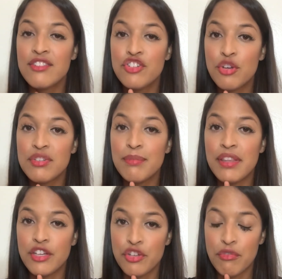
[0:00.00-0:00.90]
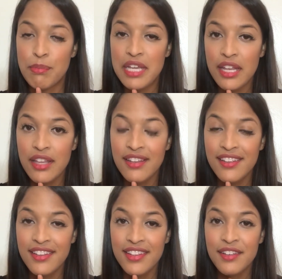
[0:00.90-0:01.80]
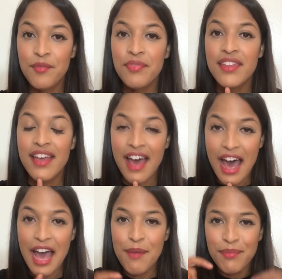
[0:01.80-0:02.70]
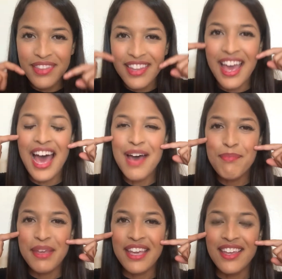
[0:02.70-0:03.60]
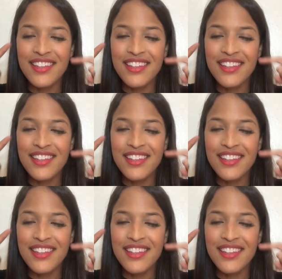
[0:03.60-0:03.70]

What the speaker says: shows them that they should repeat it. I'm happy.